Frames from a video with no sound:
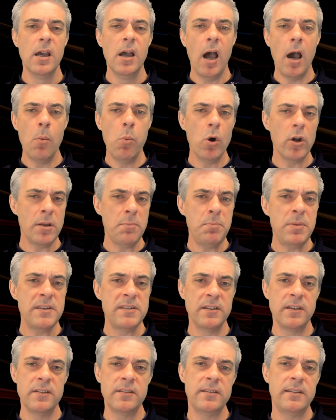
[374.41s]
and what the
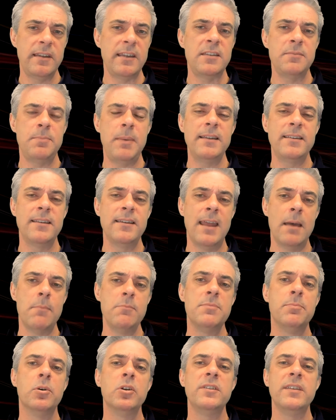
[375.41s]
business is expecting them to
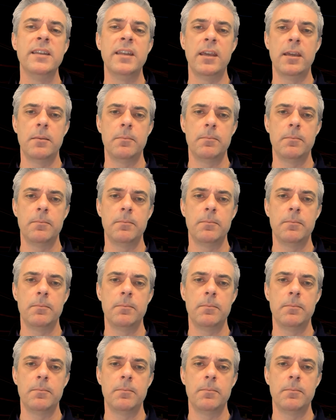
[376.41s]
put in it.